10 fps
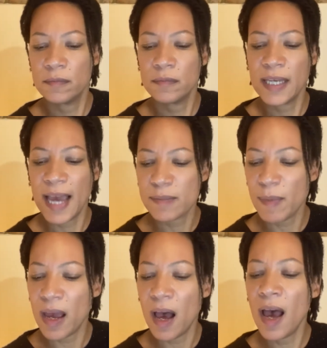He has
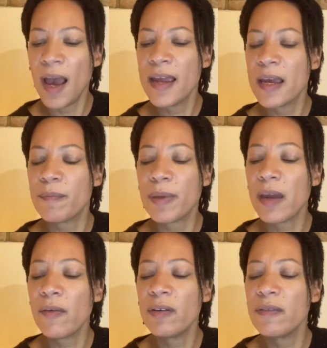my high
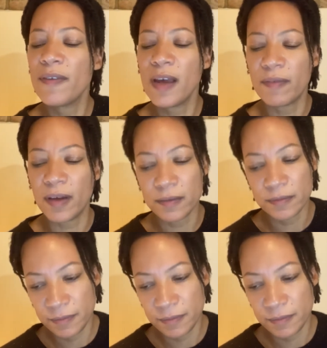imperial favour,